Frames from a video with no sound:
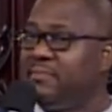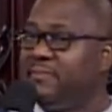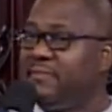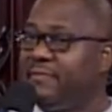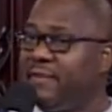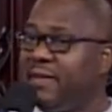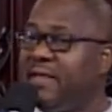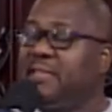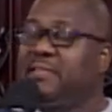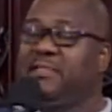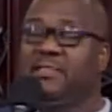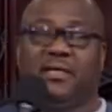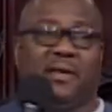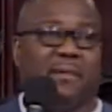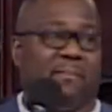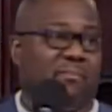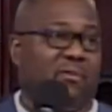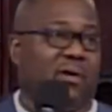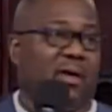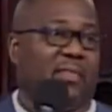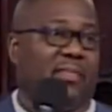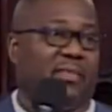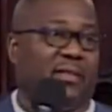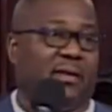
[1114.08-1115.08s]
face your
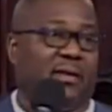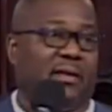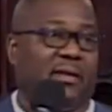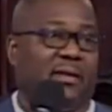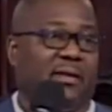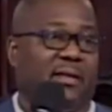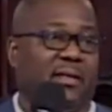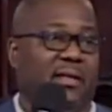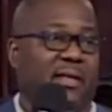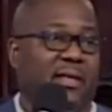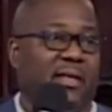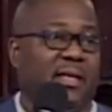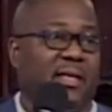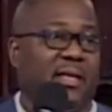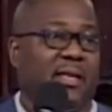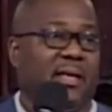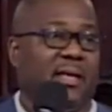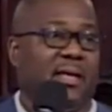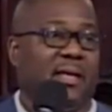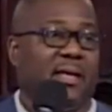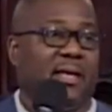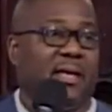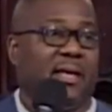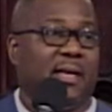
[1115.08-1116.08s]
brother
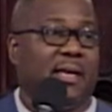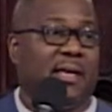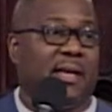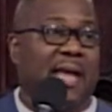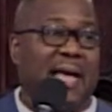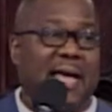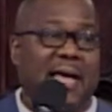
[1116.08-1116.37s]
and